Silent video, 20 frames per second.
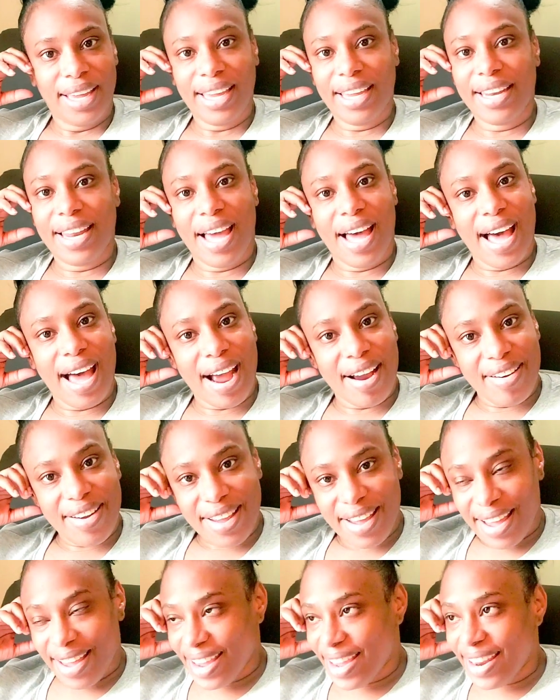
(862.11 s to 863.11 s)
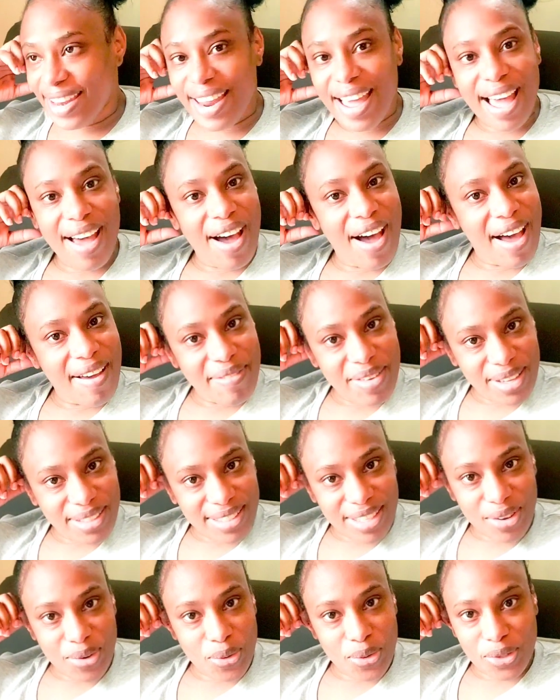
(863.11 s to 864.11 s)
You know,
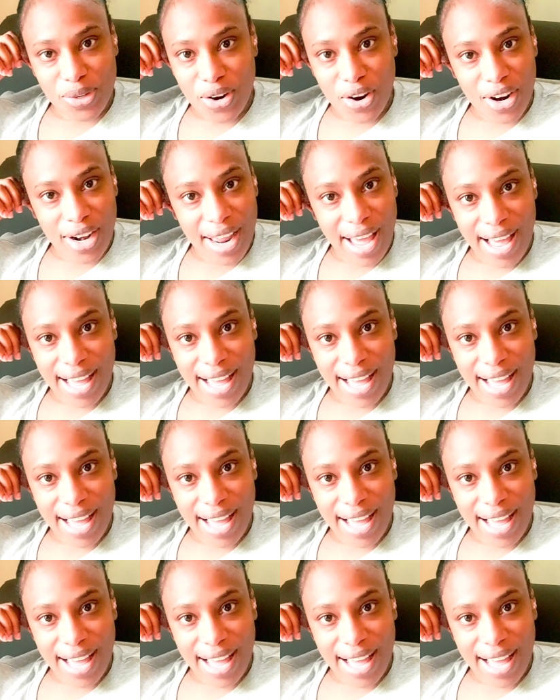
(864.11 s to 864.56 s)
obvious a good girl.